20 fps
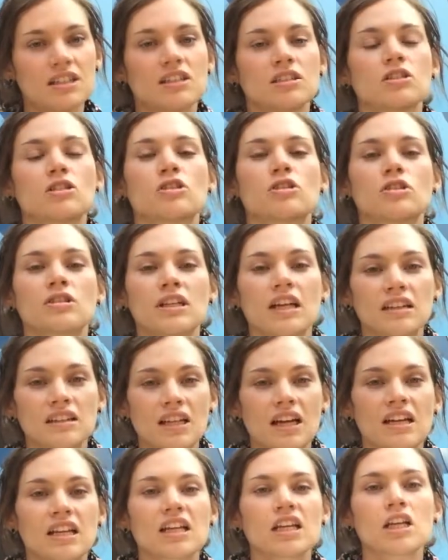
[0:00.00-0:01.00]
to create
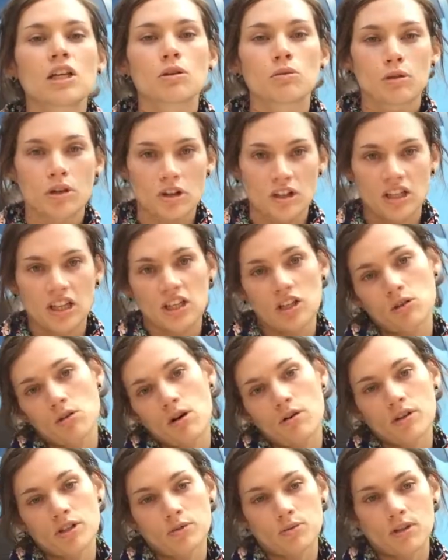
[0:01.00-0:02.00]
that inquiry that you
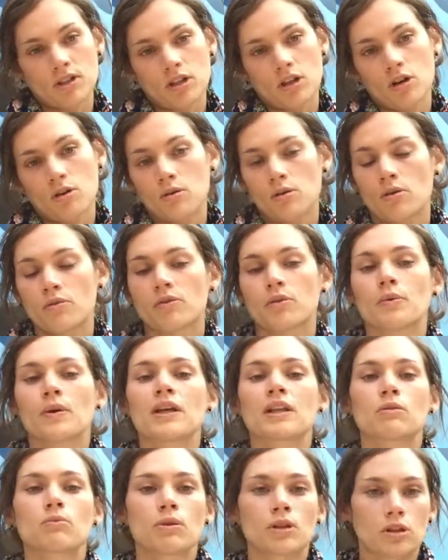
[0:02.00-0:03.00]
always want to go over
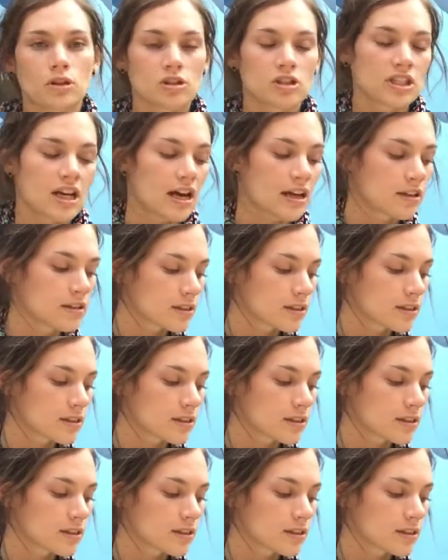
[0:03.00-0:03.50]
with your child.